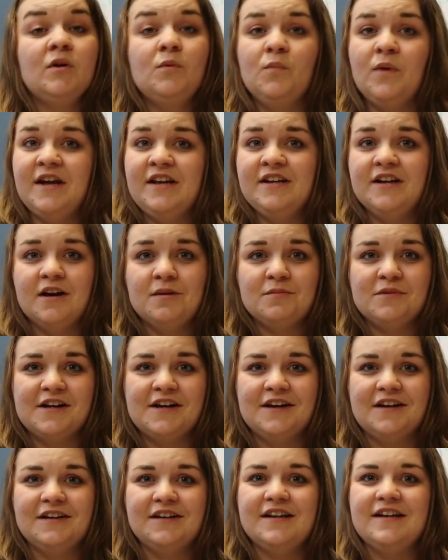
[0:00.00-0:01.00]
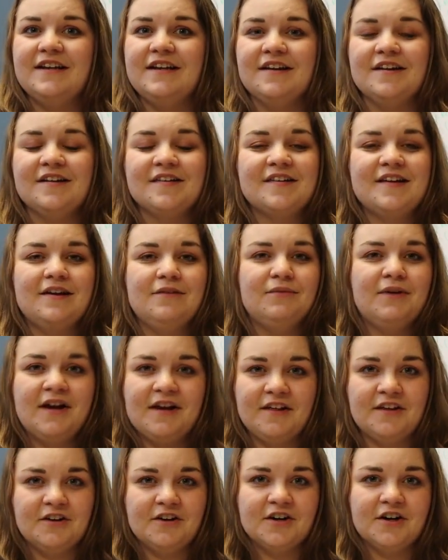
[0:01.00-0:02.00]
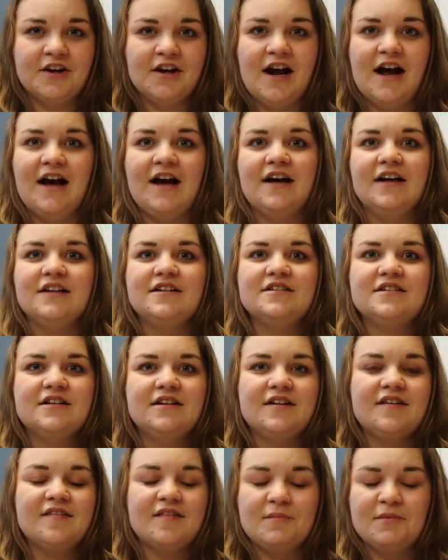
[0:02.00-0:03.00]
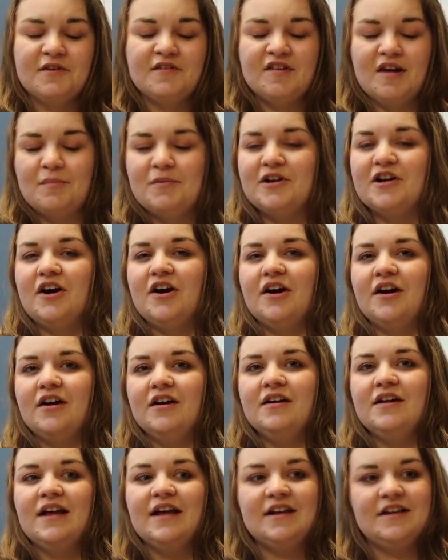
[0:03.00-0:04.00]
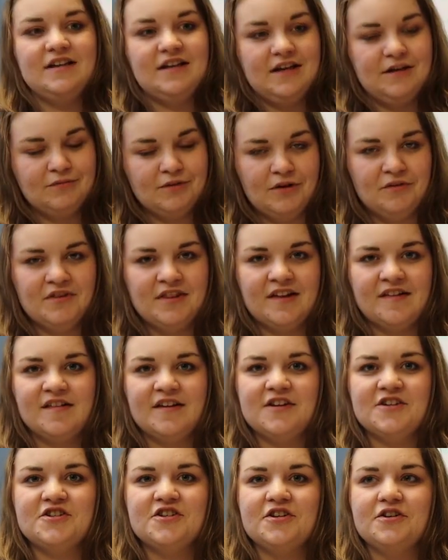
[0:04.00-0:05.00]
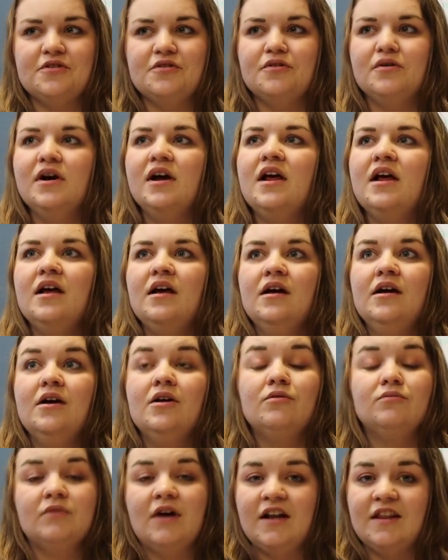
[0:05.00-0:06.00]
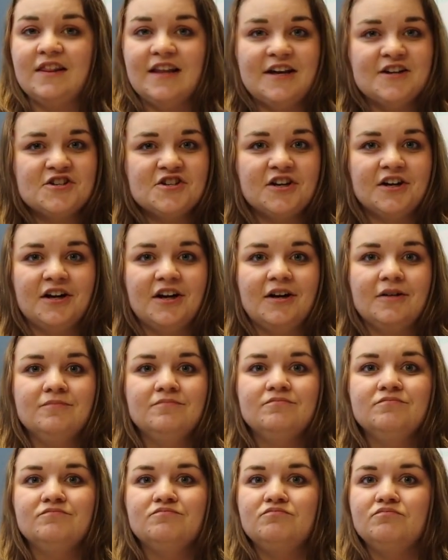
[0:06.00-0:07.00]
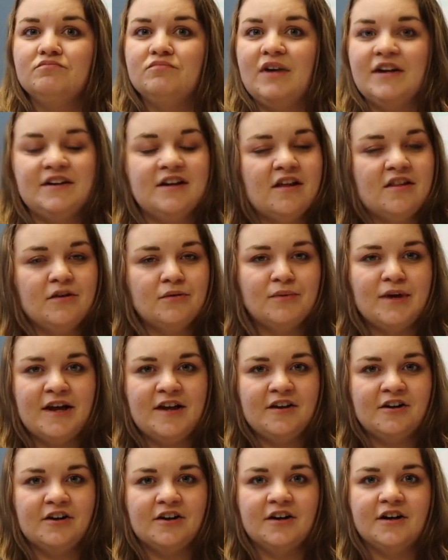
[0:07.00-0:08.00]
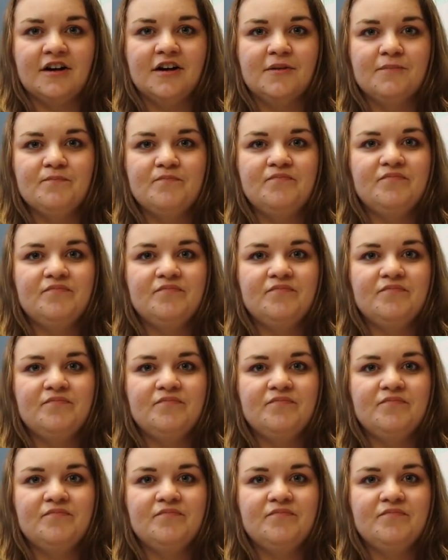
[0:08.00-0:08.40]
Wayne Youngblood, he is a regular at Summer Seminar, and he wrote in this issue. Ron Lesher, another regular,